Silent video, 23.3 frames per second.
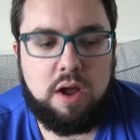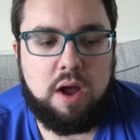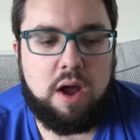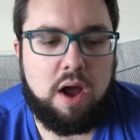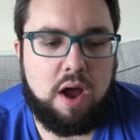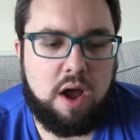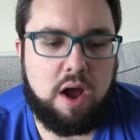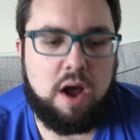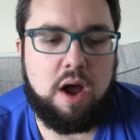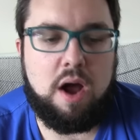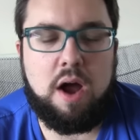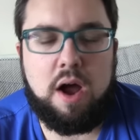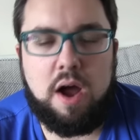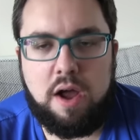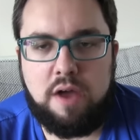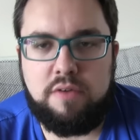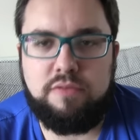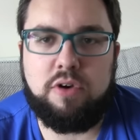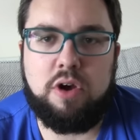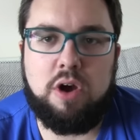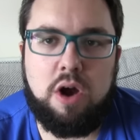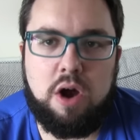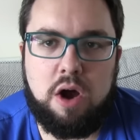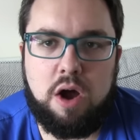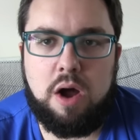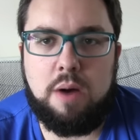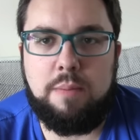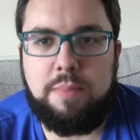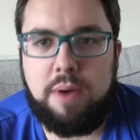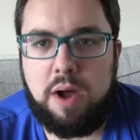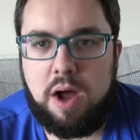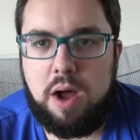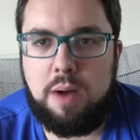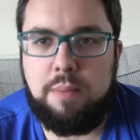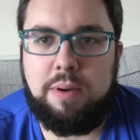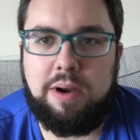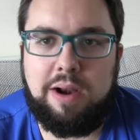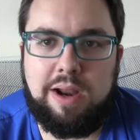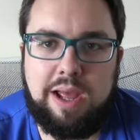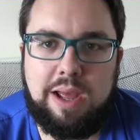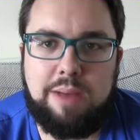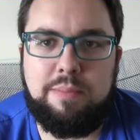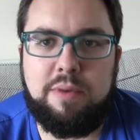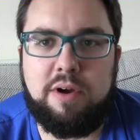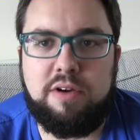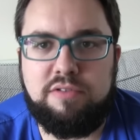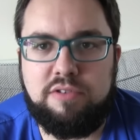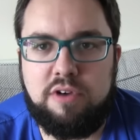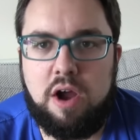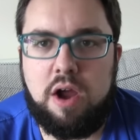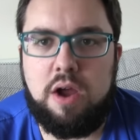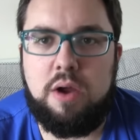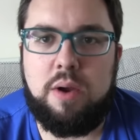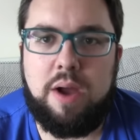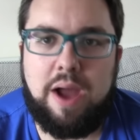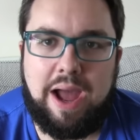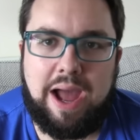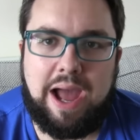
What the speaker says: I've got a bubble in my throat